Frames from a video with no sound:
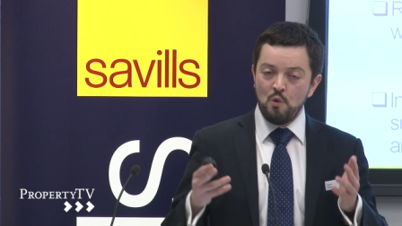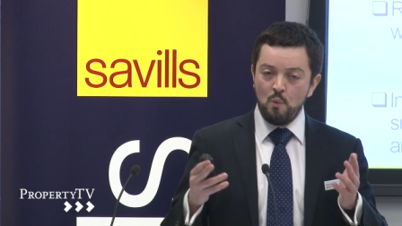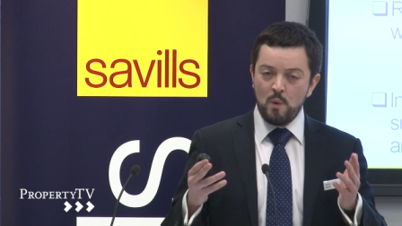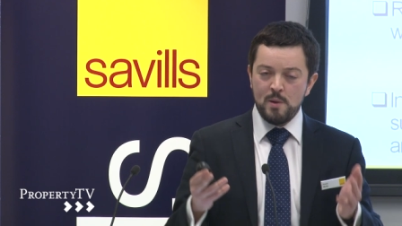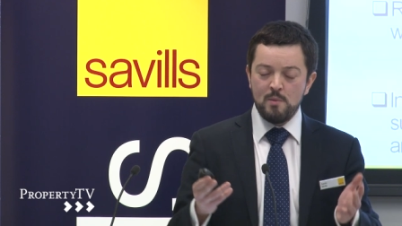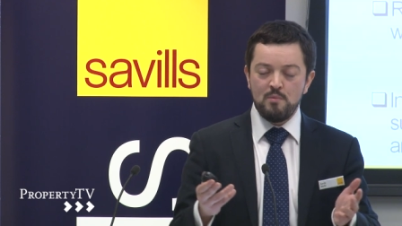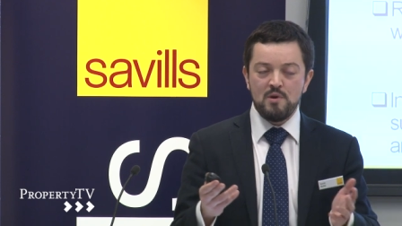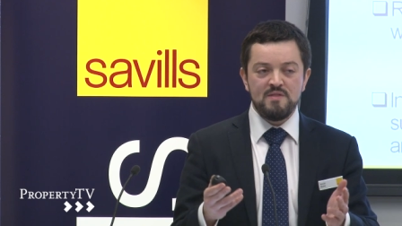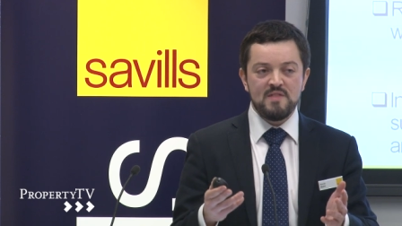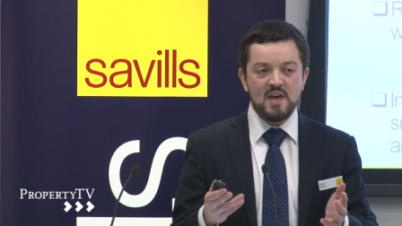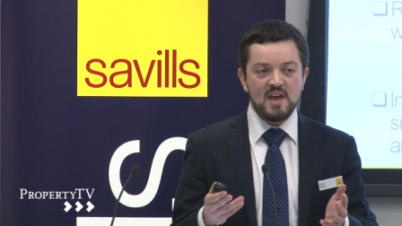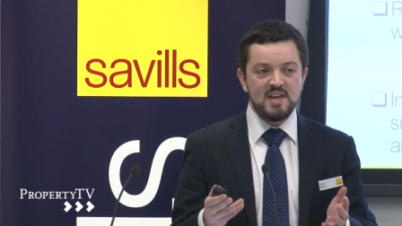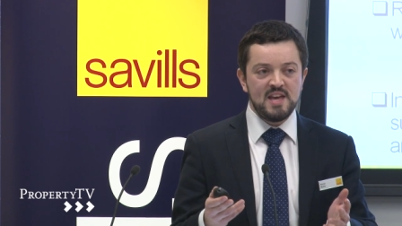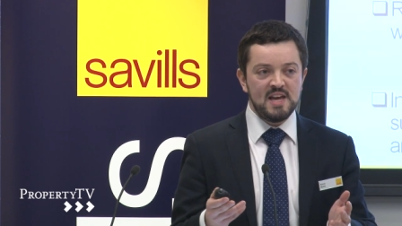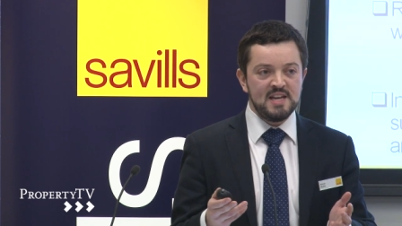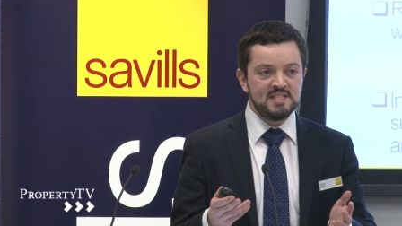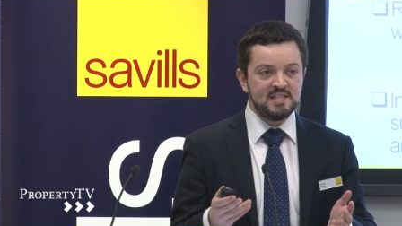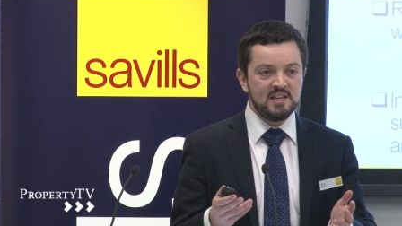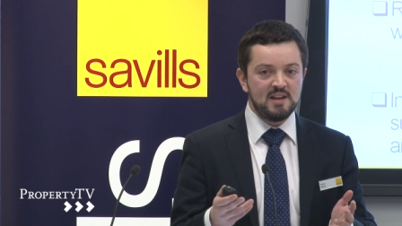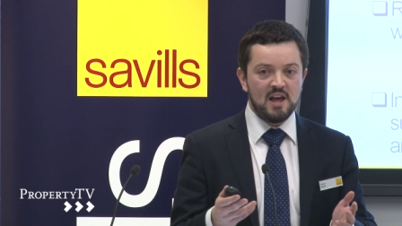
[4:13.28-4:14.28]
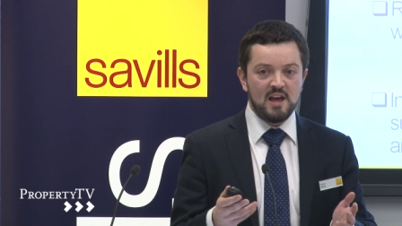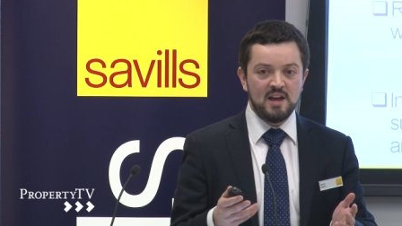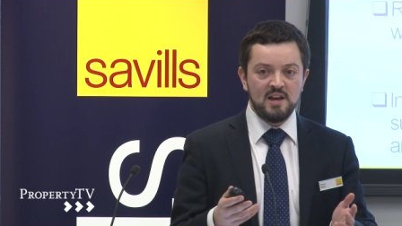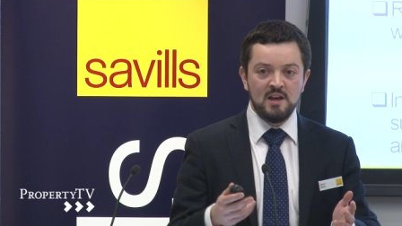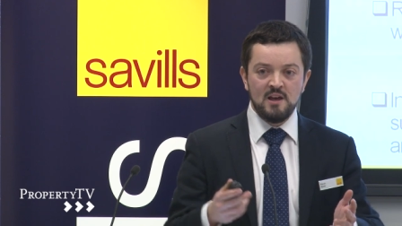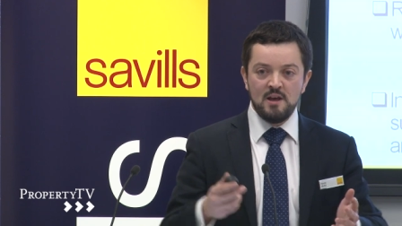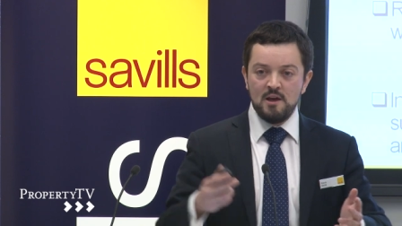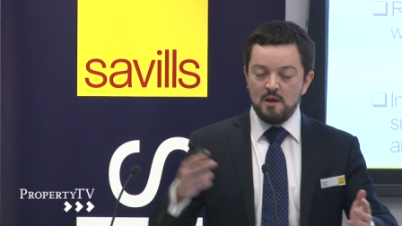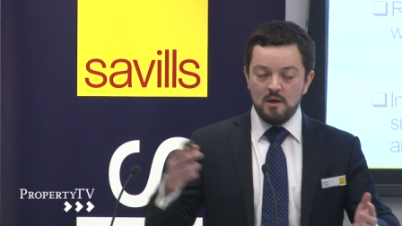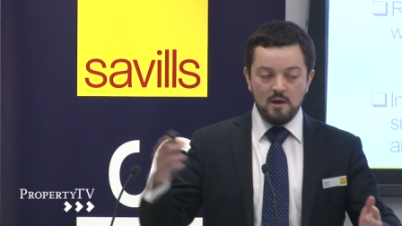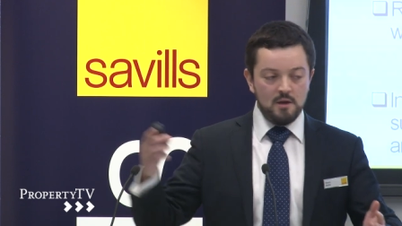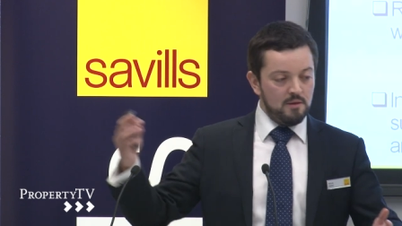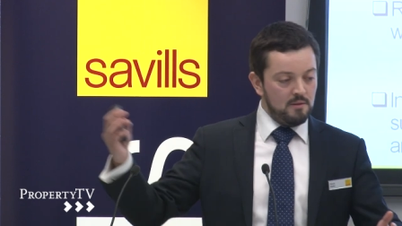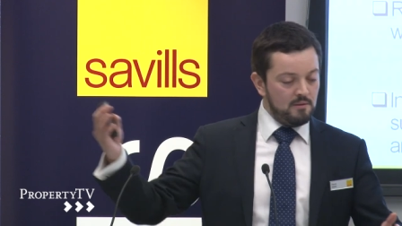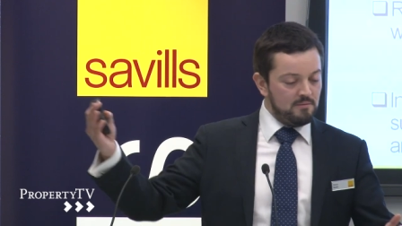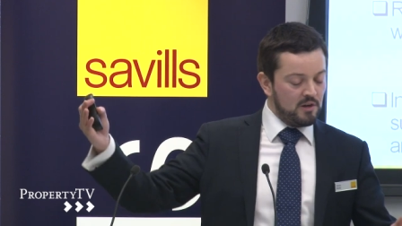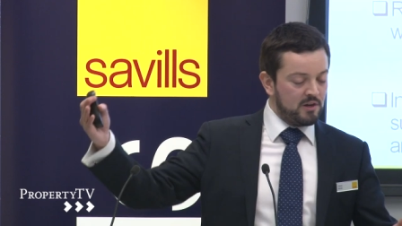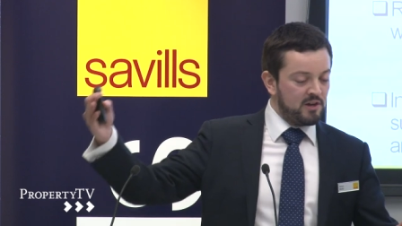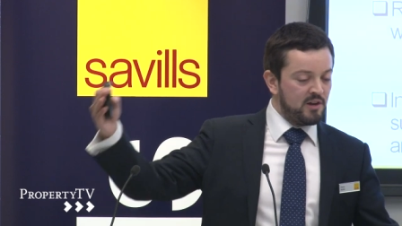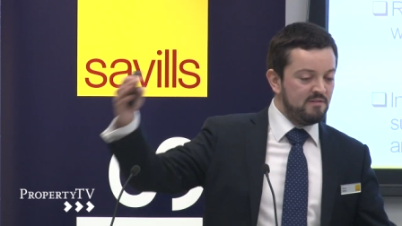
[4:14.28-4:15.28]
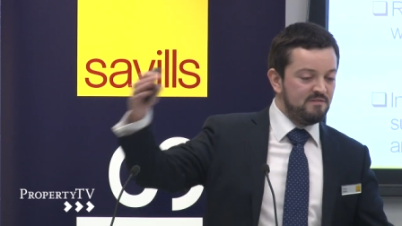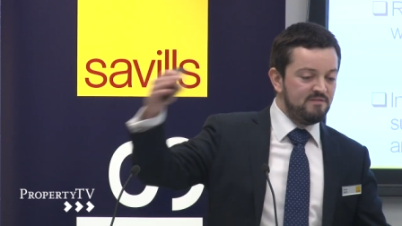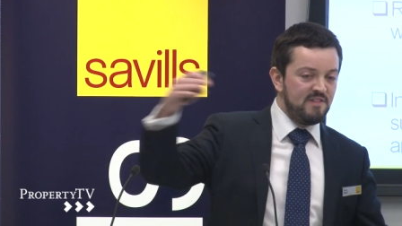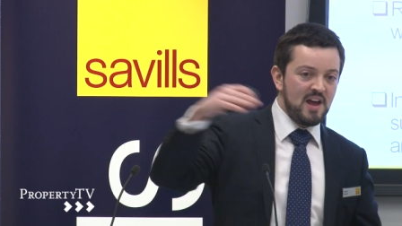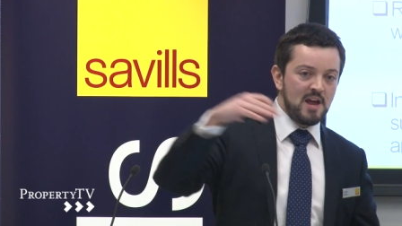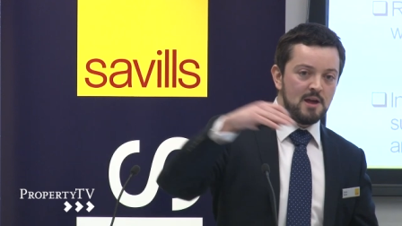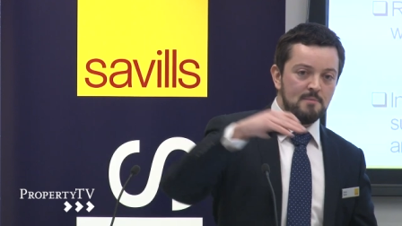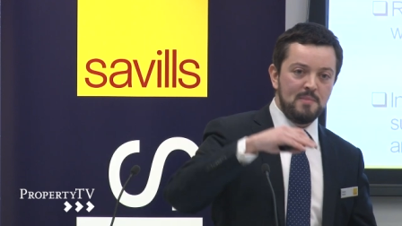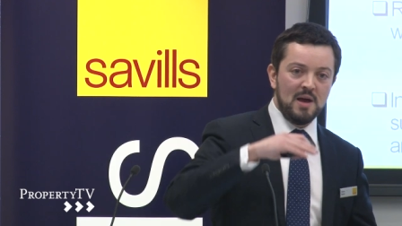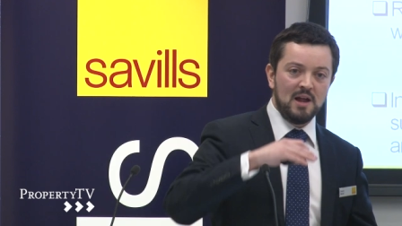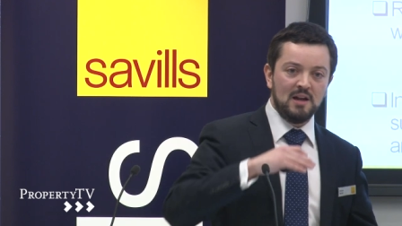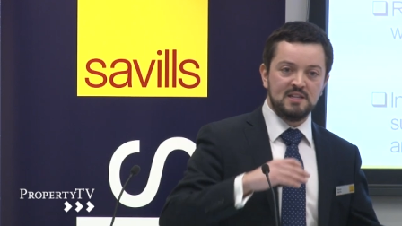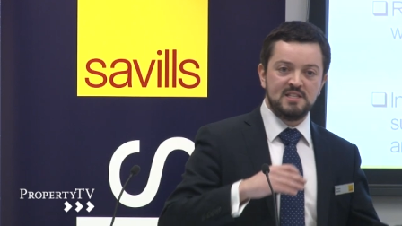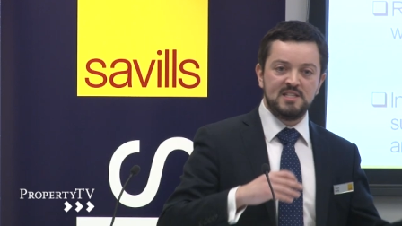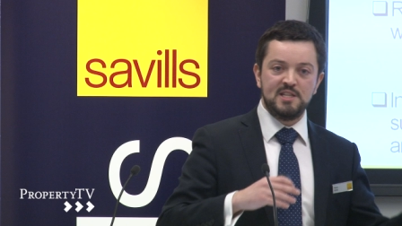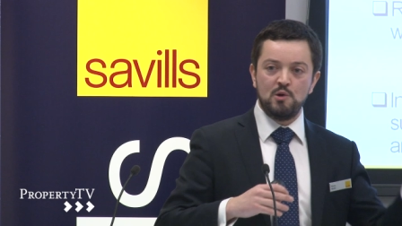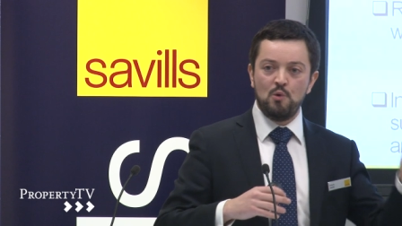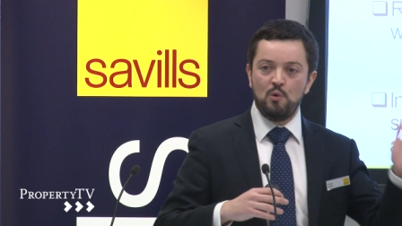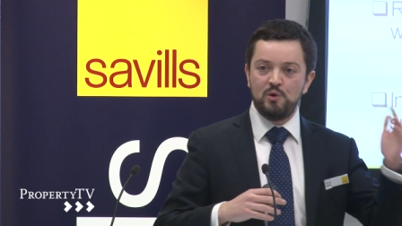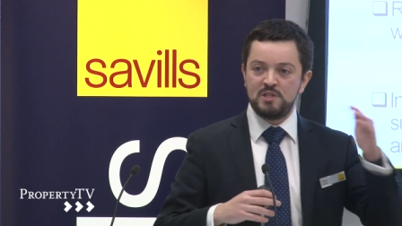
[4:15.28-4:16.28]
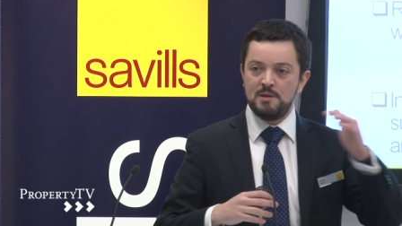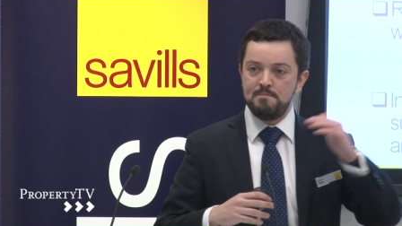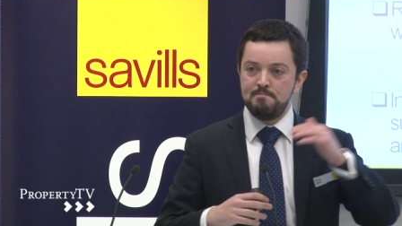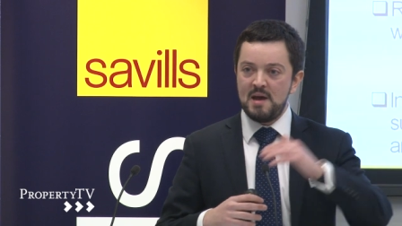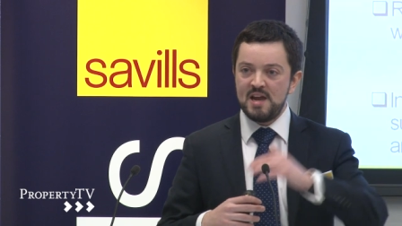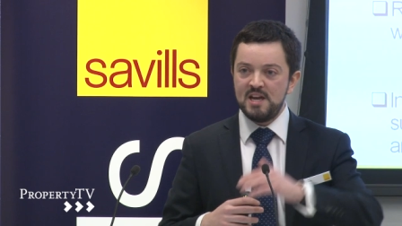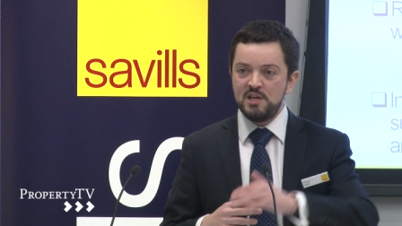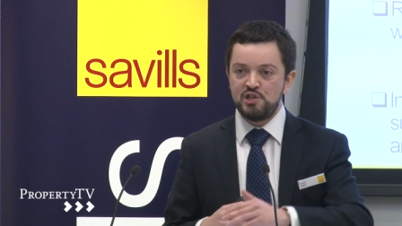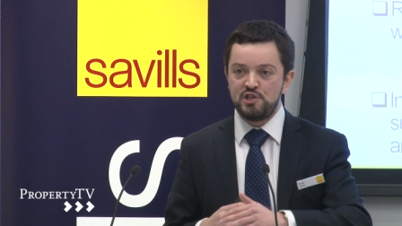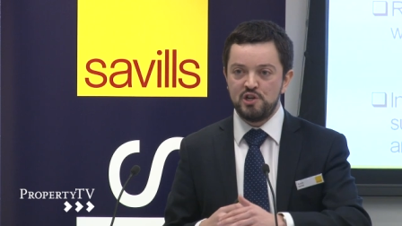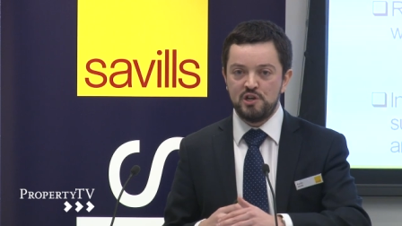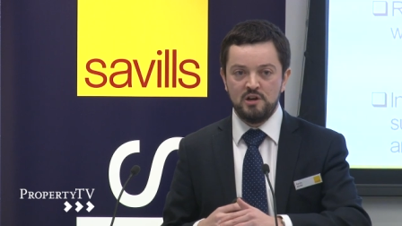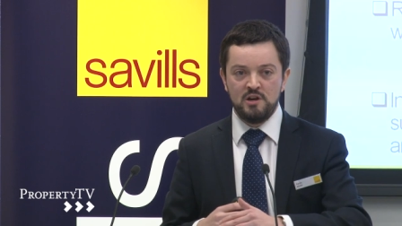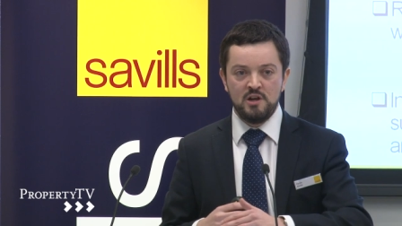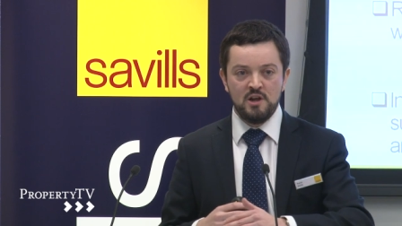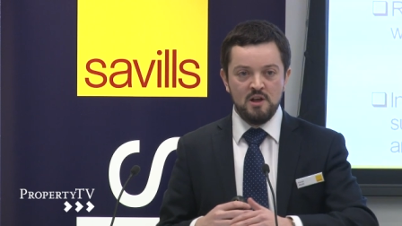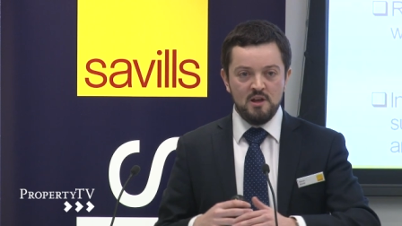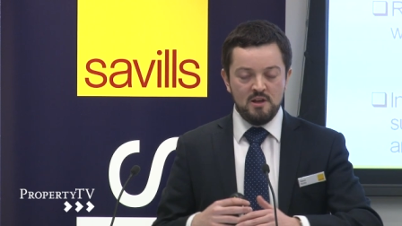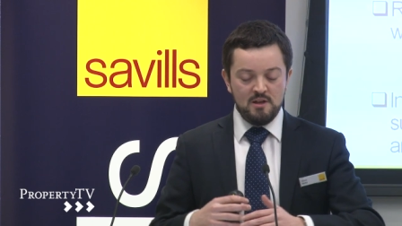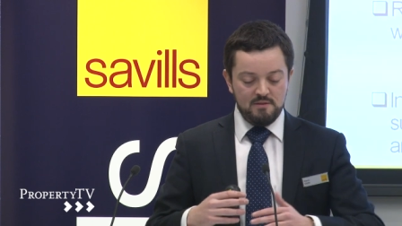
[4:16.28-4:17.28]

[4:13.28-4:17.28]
We were in there yesterday. The conveyor belts, the automation,